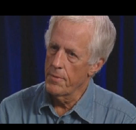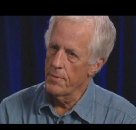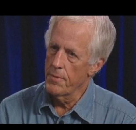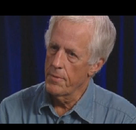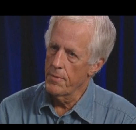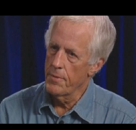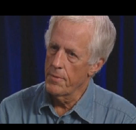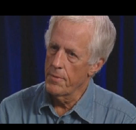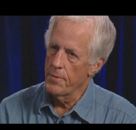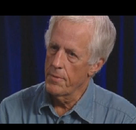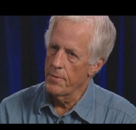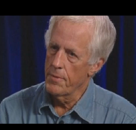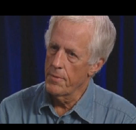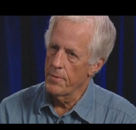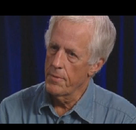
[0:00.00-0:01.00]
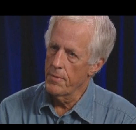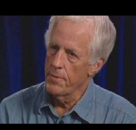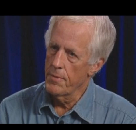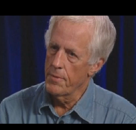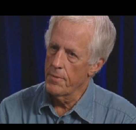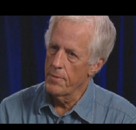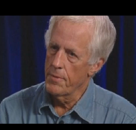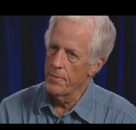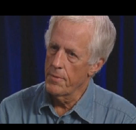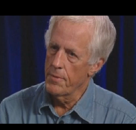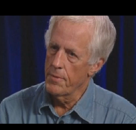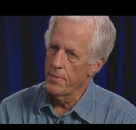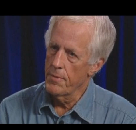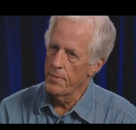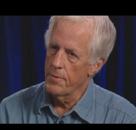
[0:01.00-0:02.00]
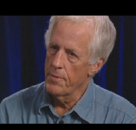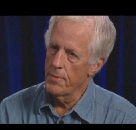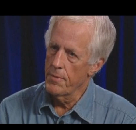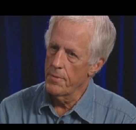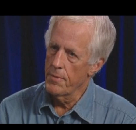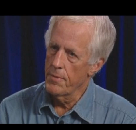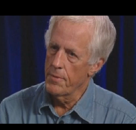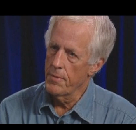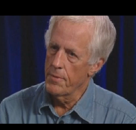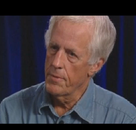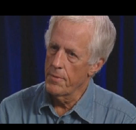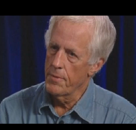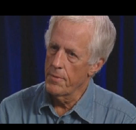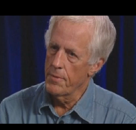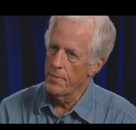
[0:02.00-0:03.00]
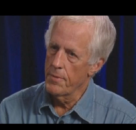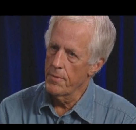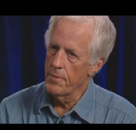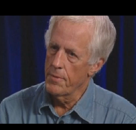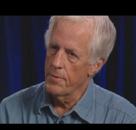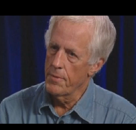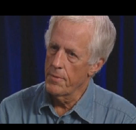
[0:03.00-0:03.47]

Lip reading: [no speech]